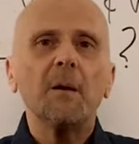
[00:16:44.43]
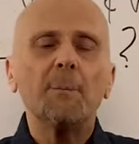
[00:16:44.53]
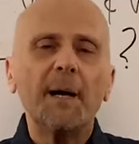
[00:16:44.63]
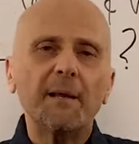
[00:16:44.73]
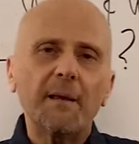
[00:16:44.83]

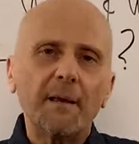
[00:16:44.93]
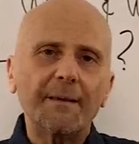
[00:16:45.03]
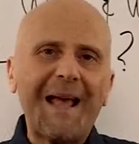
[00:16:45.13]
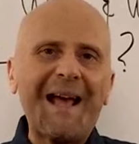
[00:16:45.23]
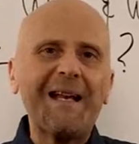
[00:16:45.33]
But
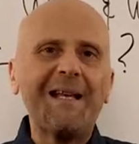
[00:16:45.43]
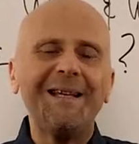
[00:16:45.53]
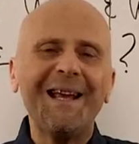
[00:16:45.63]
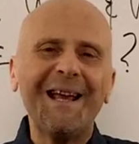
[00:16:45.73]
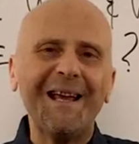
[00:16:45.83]
that
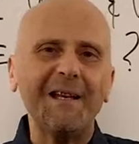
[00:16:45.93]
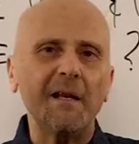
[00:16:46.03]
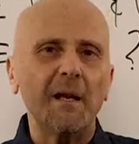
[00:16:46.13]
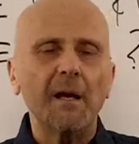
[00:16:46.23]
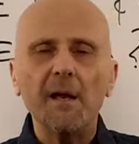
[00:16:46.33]

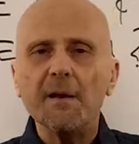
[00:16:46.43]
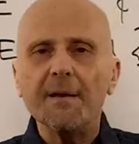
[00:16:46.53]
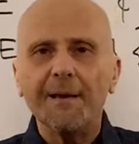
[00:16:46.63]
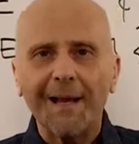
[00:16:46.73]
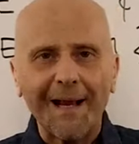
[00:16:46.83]
again
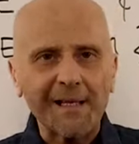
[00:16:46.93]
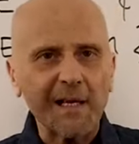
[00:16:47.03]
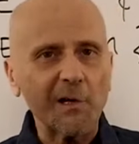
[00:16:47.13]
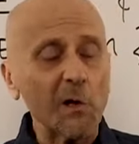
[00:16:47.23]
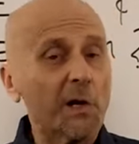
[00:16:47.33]
like I
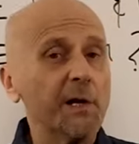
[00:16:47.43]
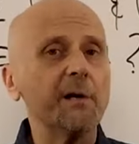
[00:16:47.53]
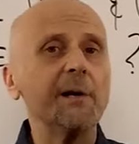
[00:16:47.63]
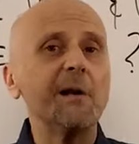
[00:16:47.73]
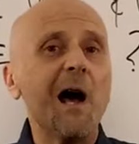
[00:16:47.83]
said
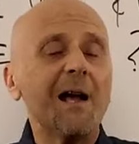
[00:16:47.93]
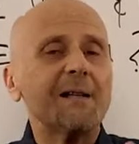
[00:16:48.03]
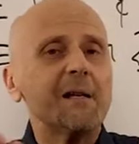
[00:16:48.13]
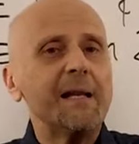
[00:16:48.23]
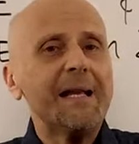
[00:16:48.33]
earlier,
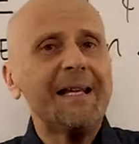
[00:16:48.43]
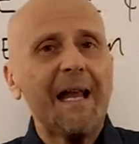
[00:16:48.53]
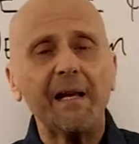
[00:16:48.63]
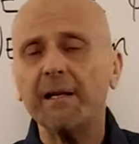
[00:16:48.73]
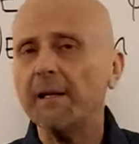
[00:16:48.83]
not
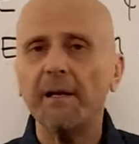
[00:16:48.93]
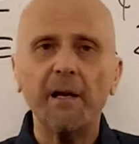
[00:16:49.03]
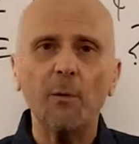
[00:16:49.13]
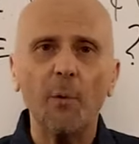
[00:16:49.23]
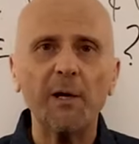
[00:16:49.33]
negating in
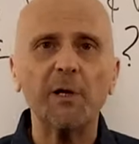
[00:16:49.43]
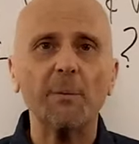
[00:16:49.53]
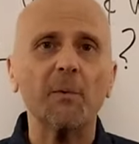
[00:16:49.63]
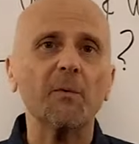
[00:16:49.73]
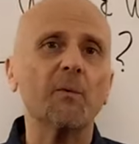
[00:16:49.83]
any way,
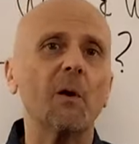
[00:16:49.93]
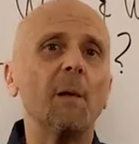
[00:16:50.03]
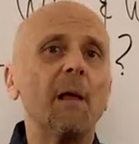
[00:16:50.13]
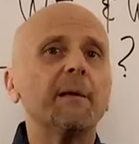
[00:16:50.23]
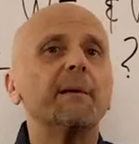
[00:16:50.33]
shape, or form
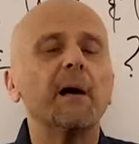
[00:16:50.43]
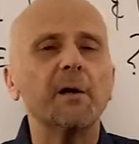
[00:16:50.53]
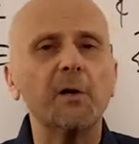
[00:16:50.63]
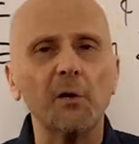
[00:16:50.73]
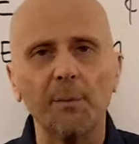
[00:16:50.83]
the
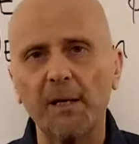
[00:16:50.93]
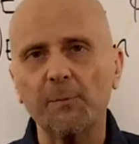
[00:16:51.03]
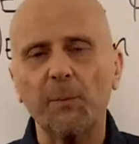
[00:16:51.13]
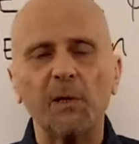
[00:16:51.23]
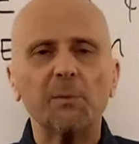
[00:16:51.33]
human
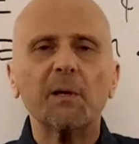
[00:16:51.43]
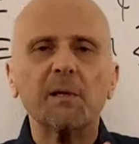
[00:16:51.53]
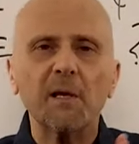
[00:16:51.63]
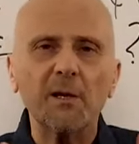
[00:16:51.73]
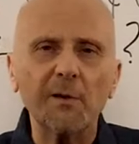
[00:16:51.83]
experience, because
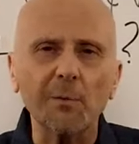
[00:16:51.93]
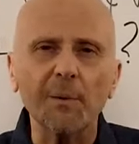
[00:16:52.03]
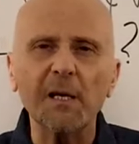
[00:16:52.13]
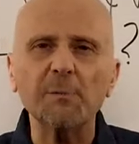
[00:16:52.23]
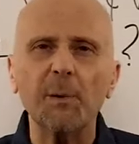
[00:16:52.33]
the
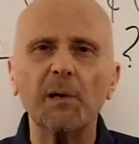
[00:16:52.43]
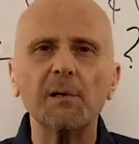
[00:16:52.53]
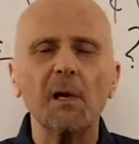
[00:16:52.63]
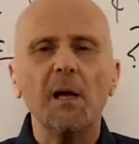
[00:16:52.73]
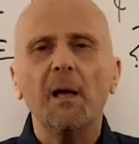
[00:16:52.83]
human experience